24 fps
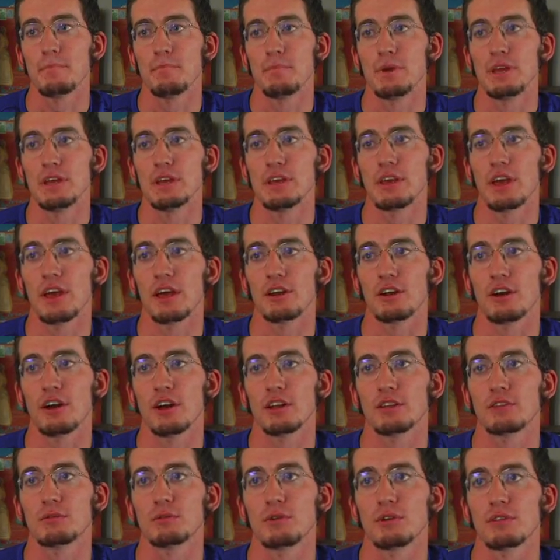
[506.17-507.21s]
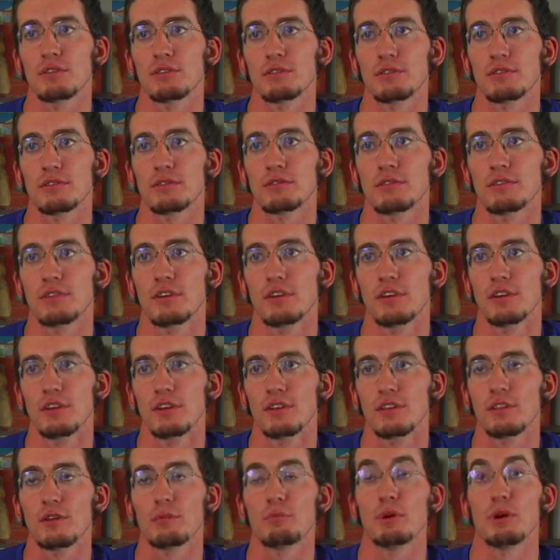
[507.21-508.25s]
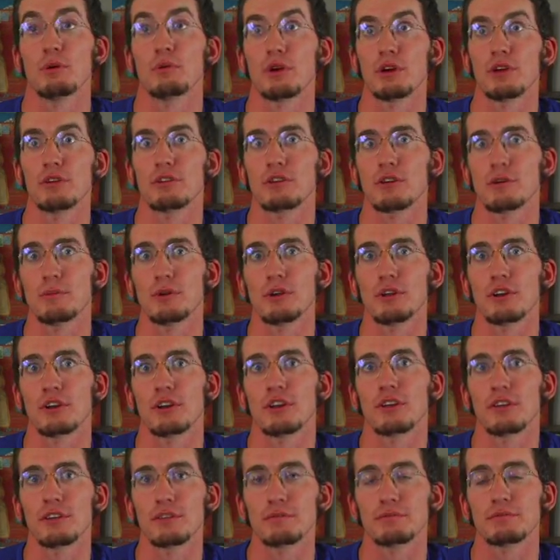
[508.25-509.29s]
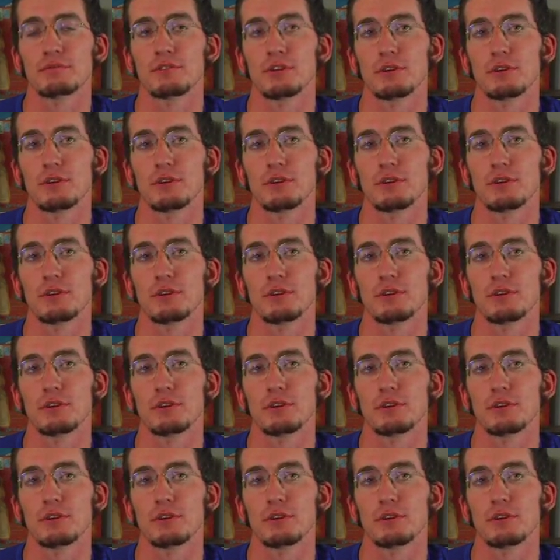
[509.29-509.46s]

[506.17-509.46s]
being at odds with the BYU community,